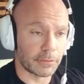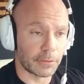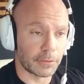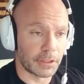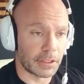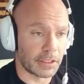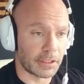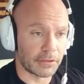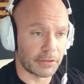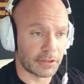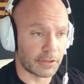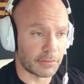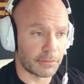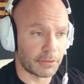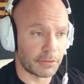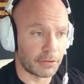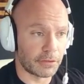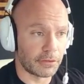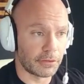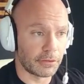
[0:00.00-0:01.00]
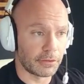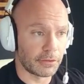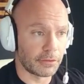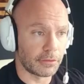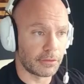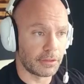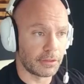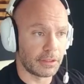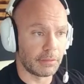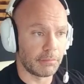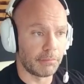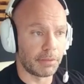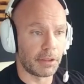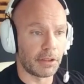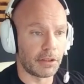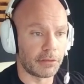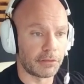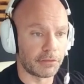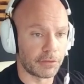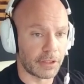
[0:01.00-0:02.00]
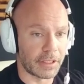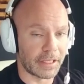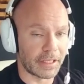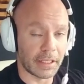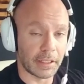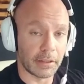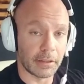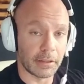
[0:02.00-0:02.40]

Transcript: Would not substitute the ball for that.